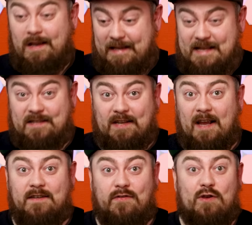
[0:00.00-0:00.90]
He
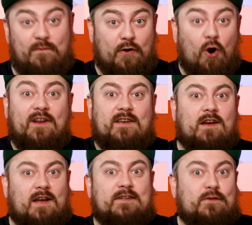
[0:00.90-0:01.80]
said that
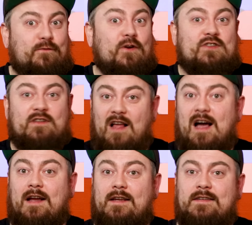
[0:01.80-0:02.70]
Veronica had at first
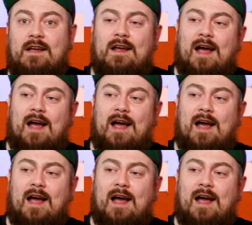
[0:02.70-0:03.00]
lied,